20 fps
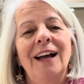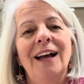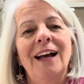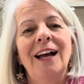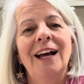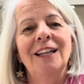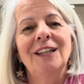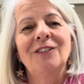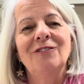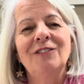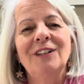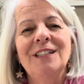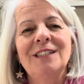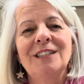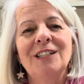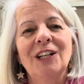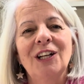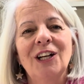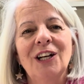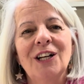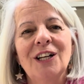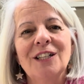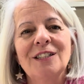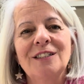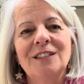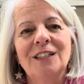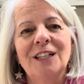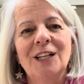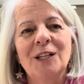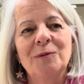And the reason I
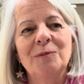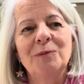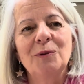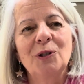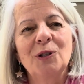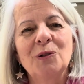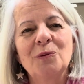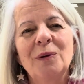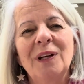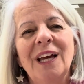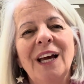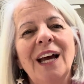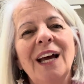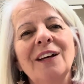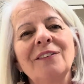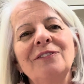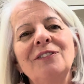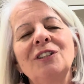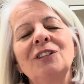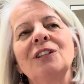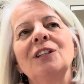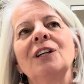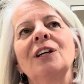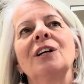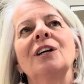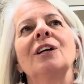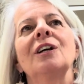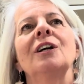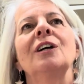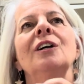asked it is because we have to
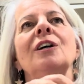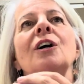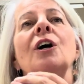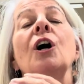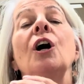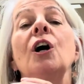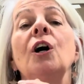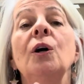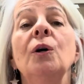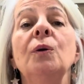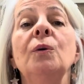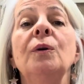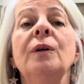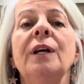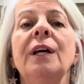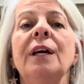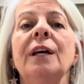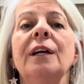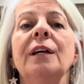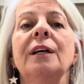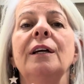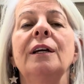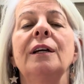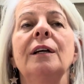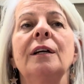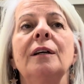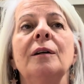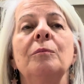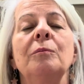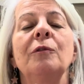own it
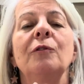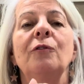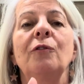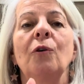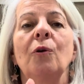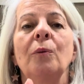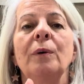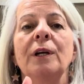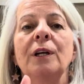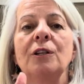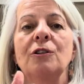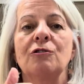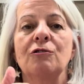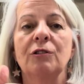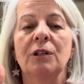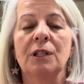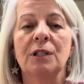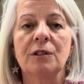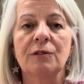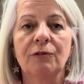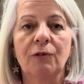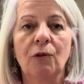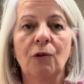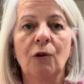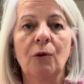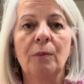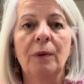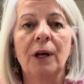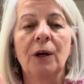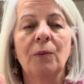before we can
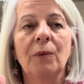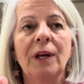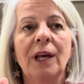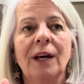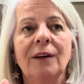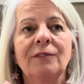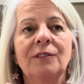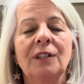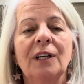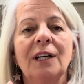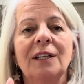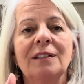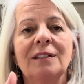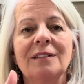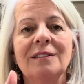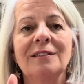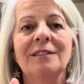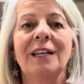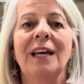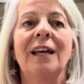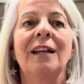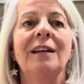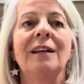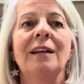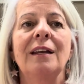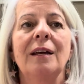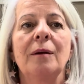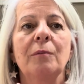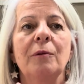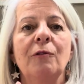transform it. We have to understand
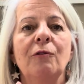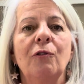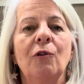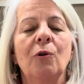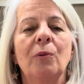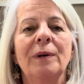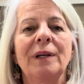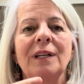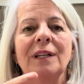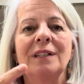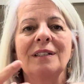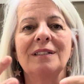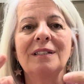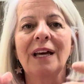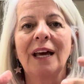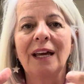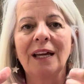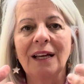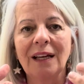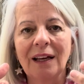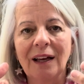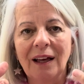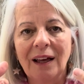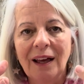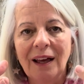it before we can take